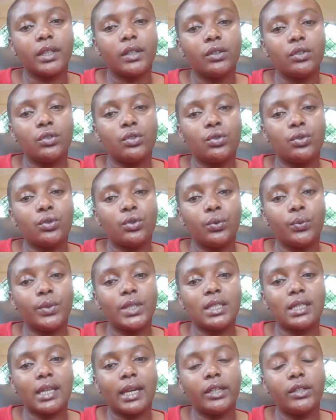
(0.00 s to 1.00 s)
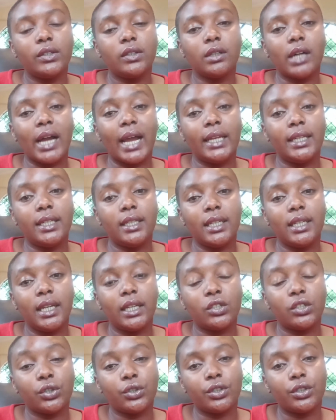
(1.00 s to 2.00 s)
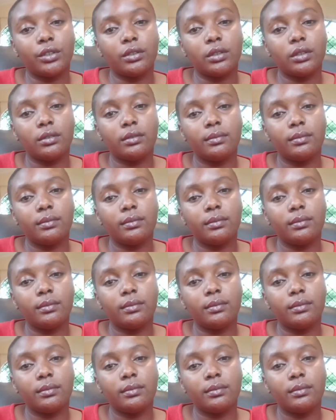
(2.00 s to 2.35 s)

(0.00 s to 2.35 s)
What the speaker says: suicidal ideations.